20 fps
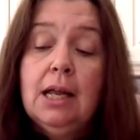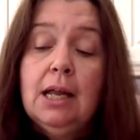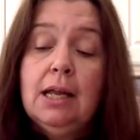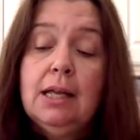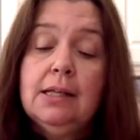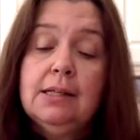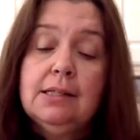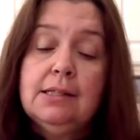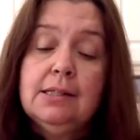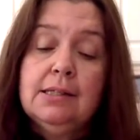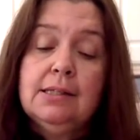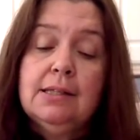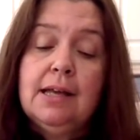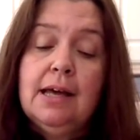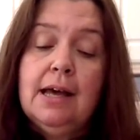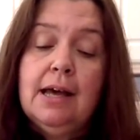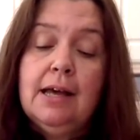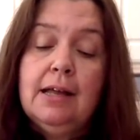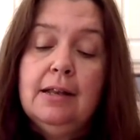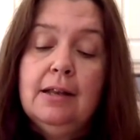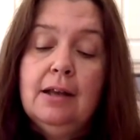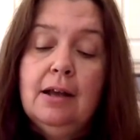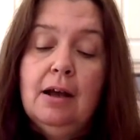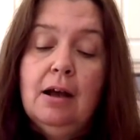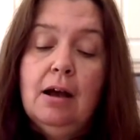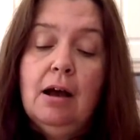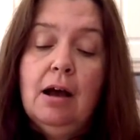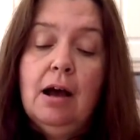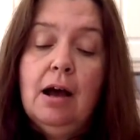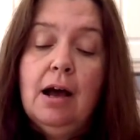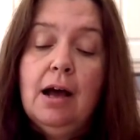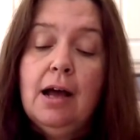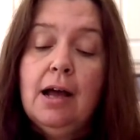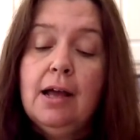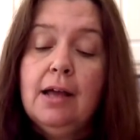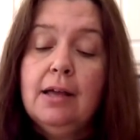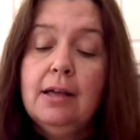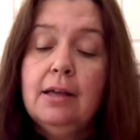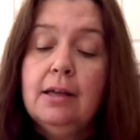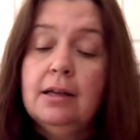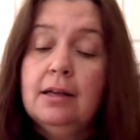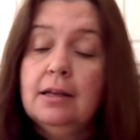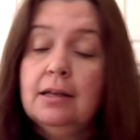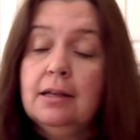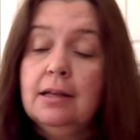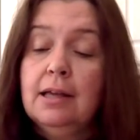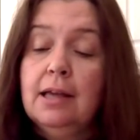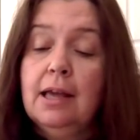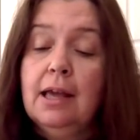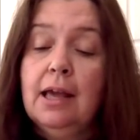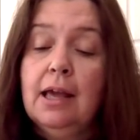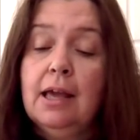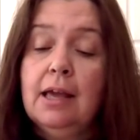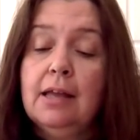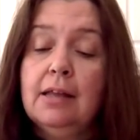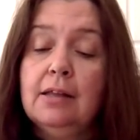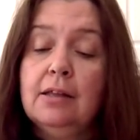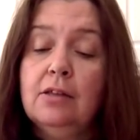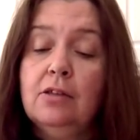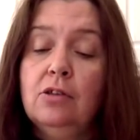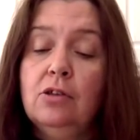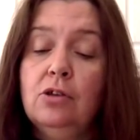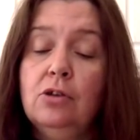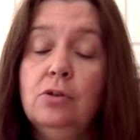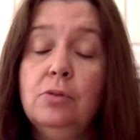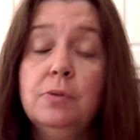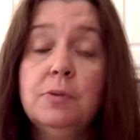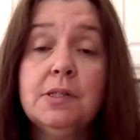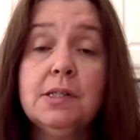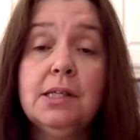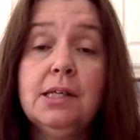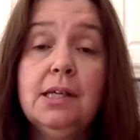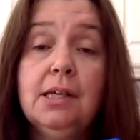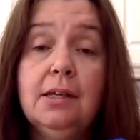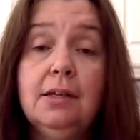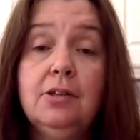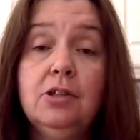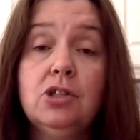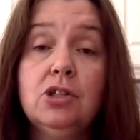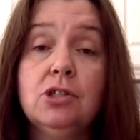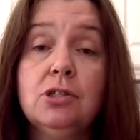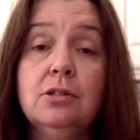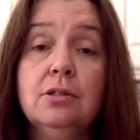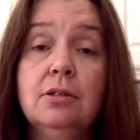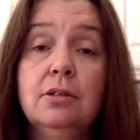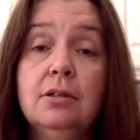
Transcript: is that I can use each